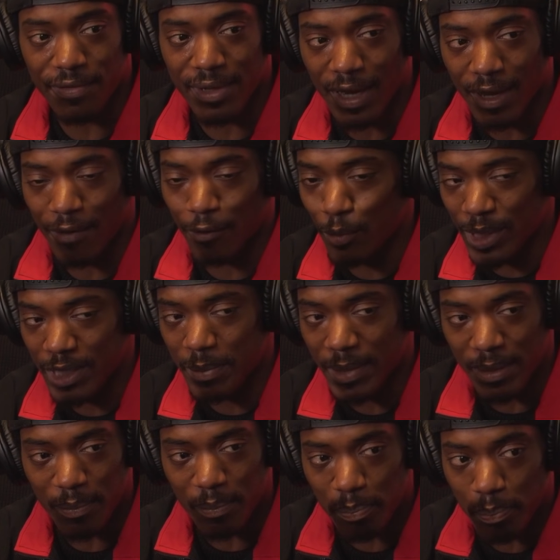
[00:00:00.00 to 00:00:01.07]
Like, I always
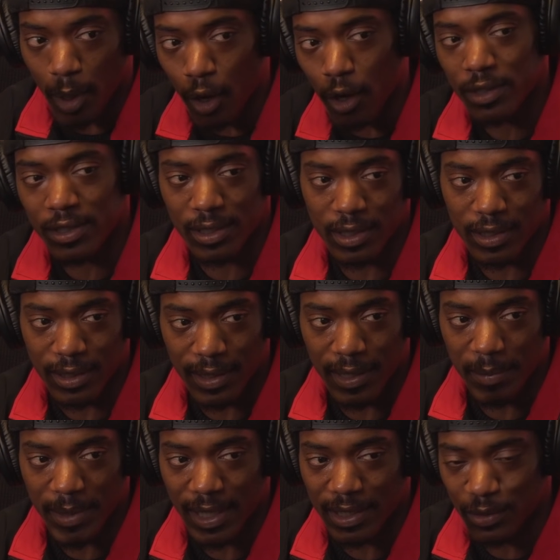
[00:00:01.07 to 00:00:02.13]
been barsing, you
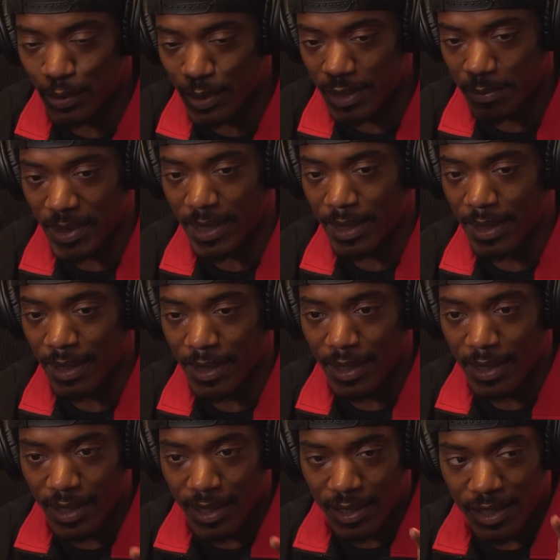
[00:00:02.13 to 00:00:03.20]
get me? That's always been
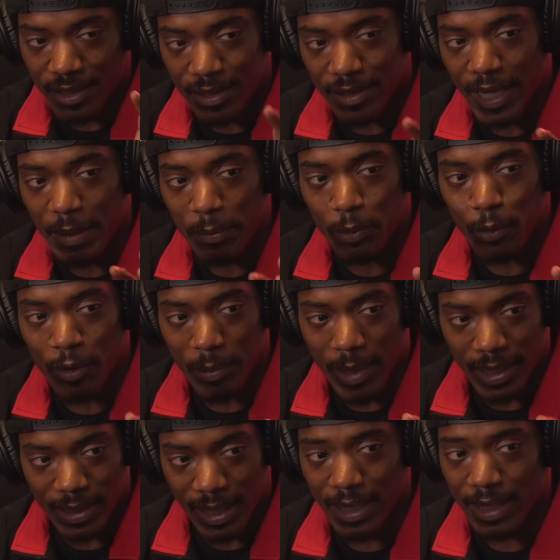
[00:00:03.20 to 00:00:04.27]
the staple of
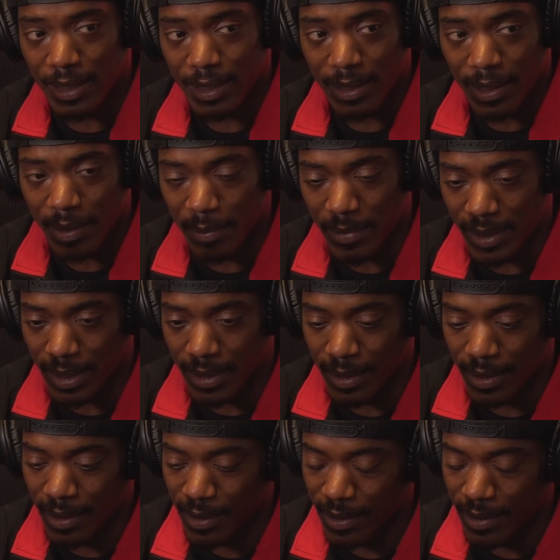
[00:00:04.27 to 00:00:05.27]
my thing, you get me?